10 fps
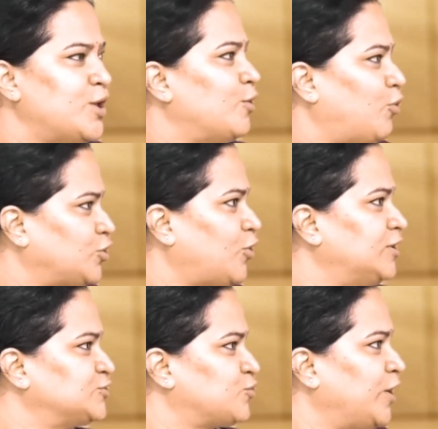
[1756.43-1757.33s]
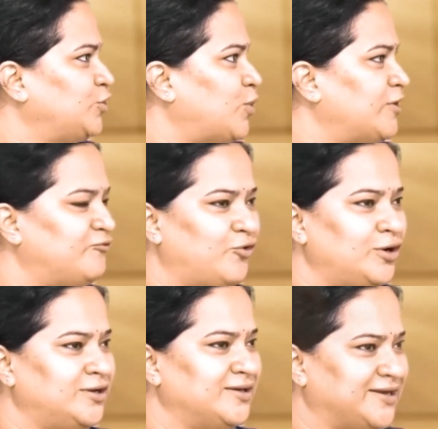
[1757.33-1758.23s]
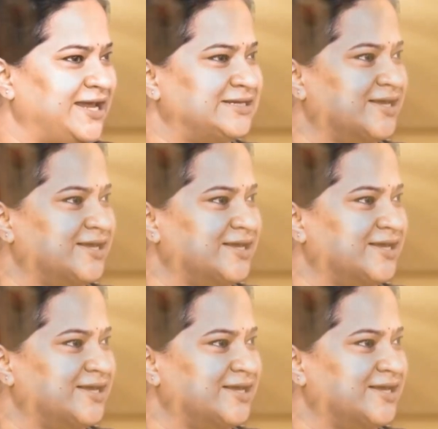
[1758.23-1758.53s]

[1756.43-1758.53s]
what all is going to unfold, right?